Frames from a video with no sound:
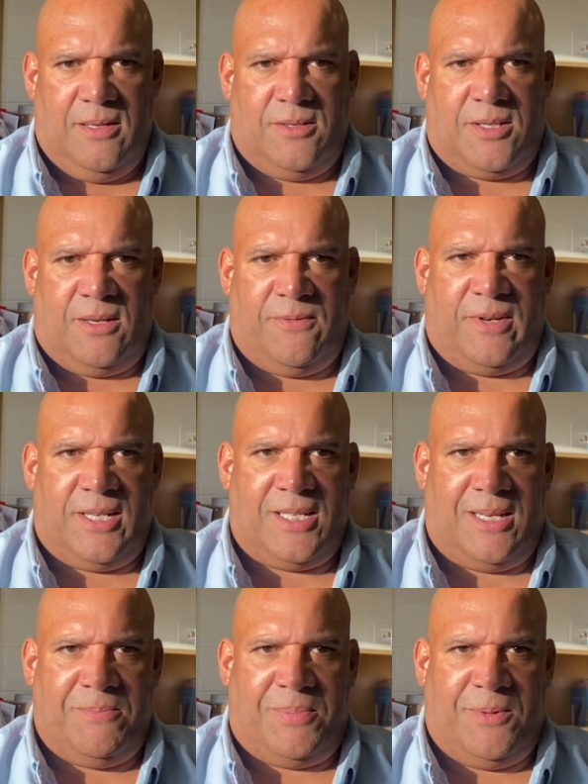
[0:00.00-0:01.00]
So for
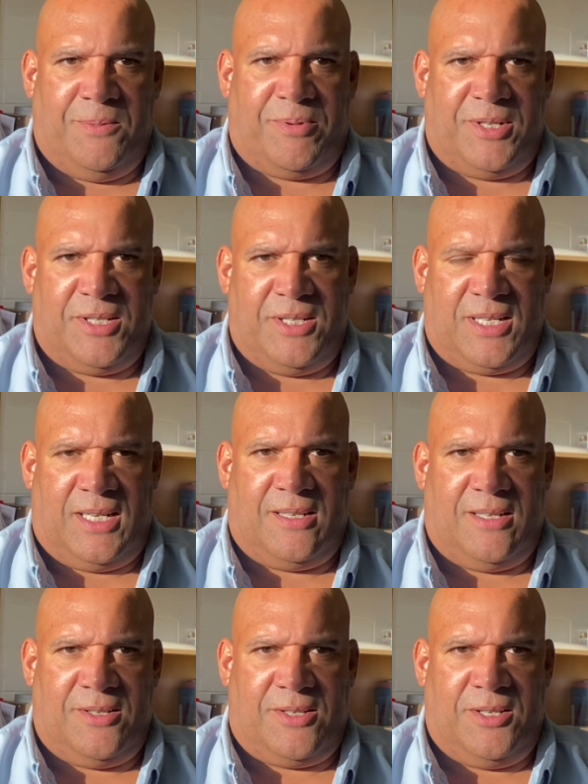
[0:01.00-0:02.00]
example, prison
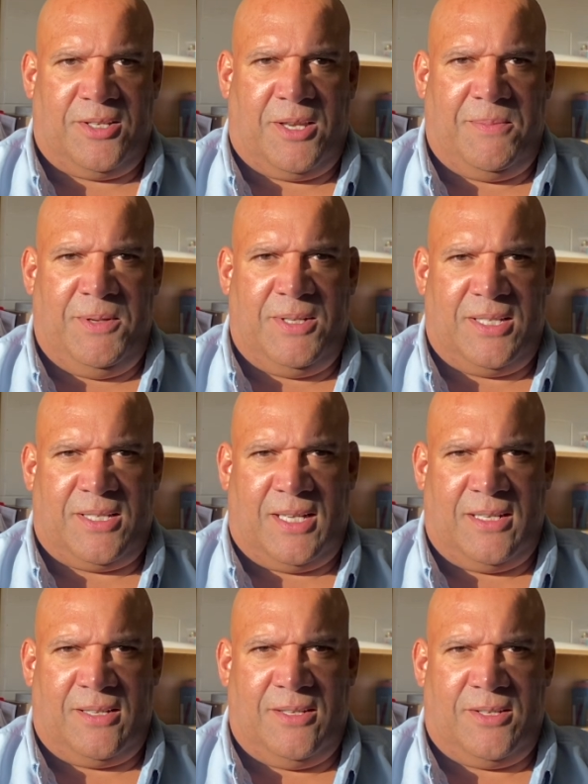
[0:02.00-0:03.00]
sentences, community
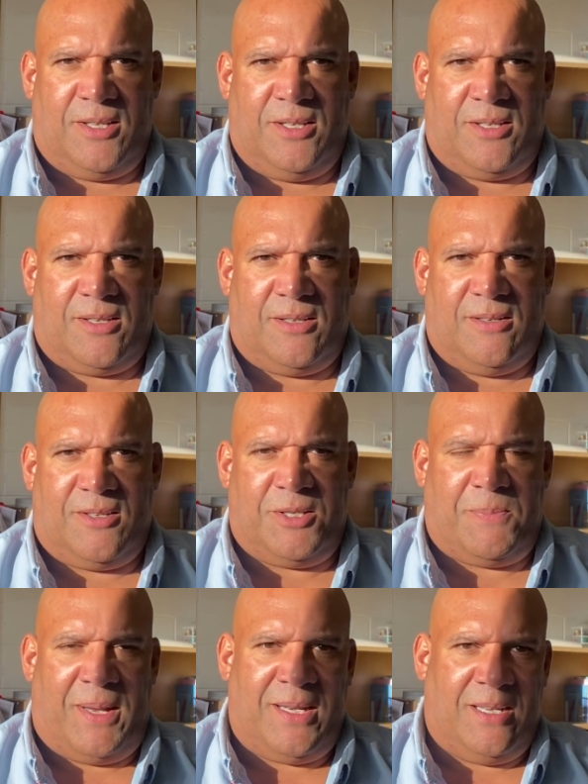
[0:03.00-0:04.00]
sentences,
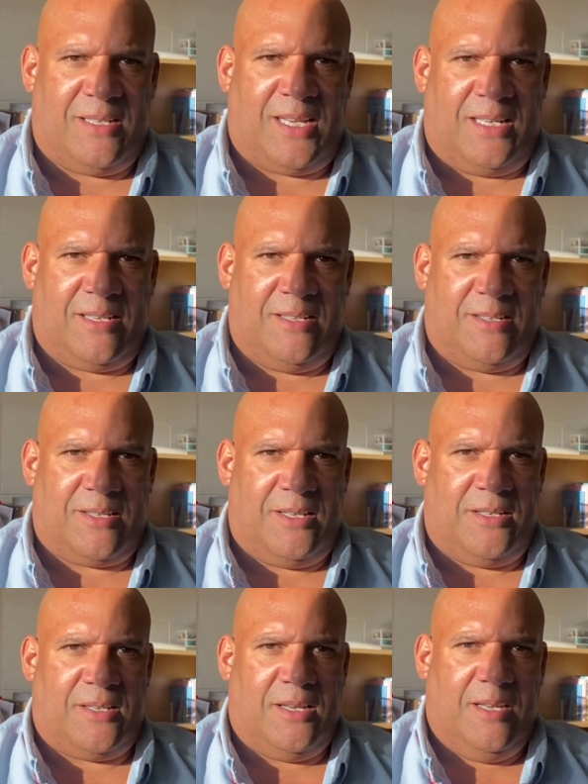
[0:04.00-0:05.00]
suspended
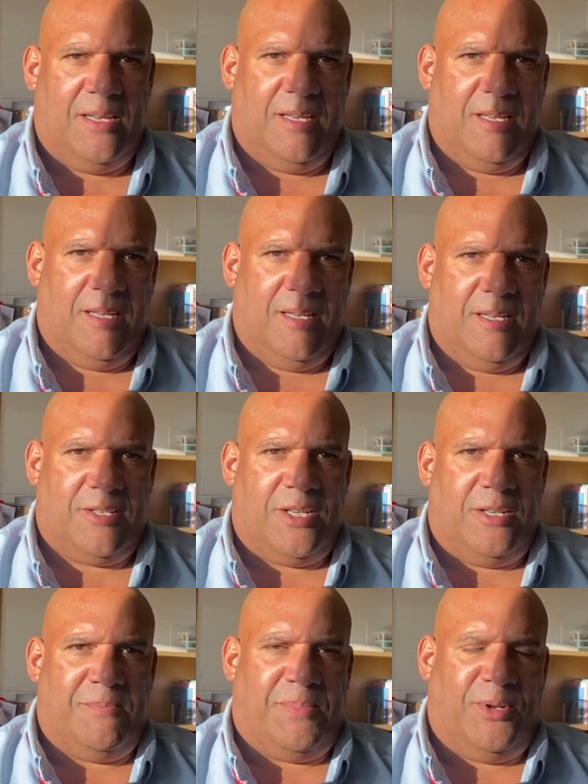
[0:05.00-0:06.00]
sentences,
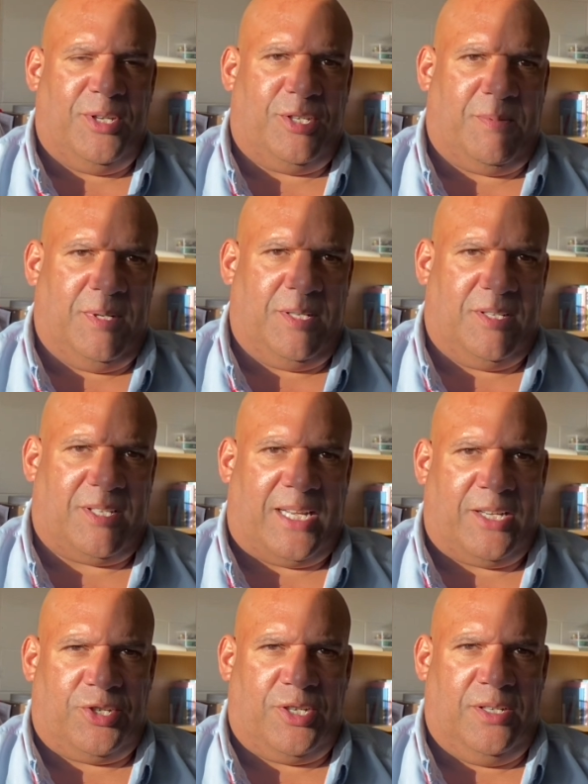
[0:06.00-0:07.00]
certain punishments,
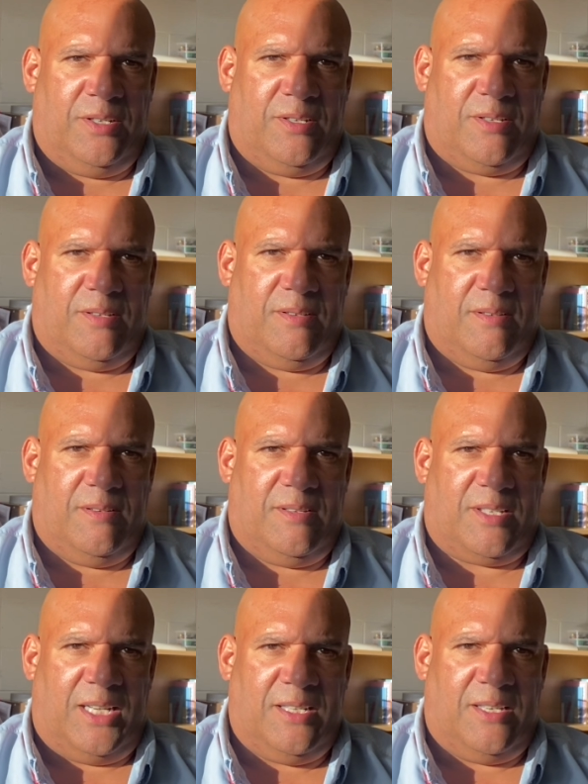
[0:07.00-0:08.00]
sanctions,
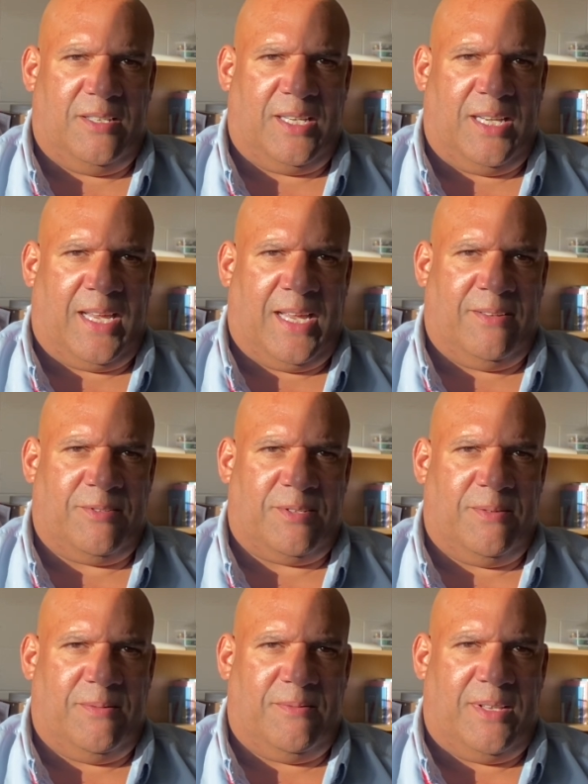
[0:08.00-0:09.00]
sentencing
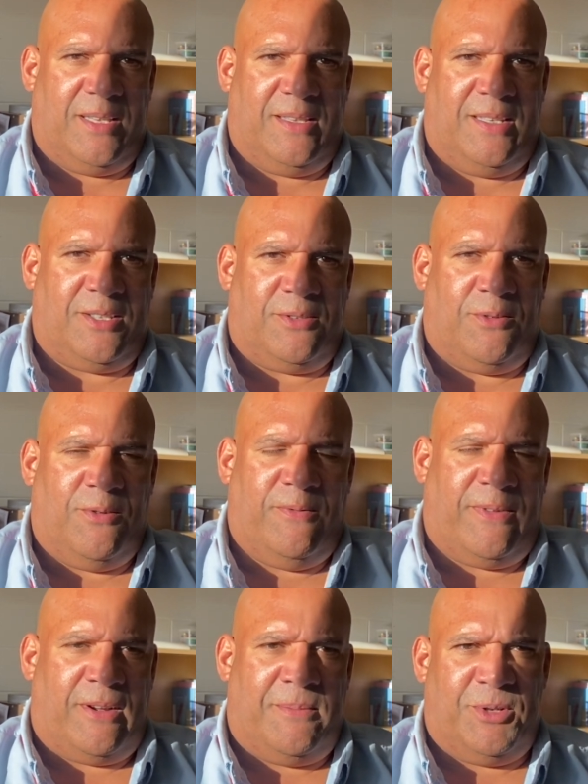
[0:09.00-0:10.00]
counsel, this is all
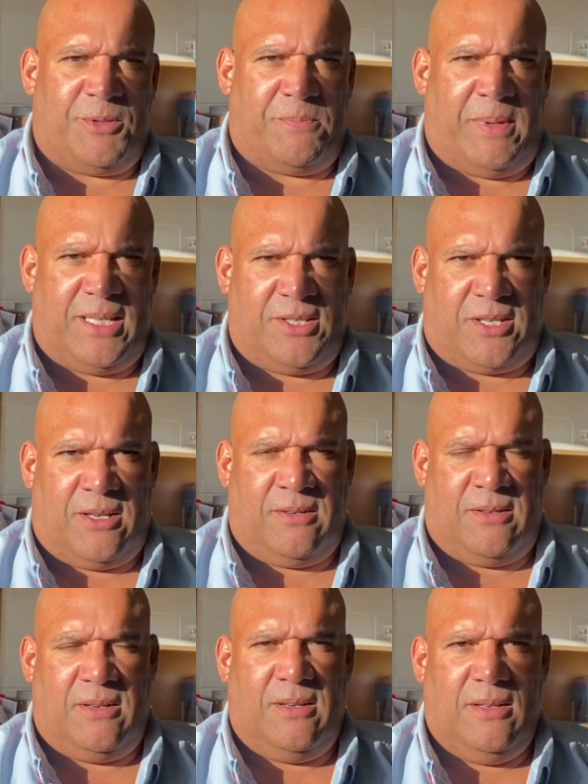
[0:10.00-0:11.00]
very much based on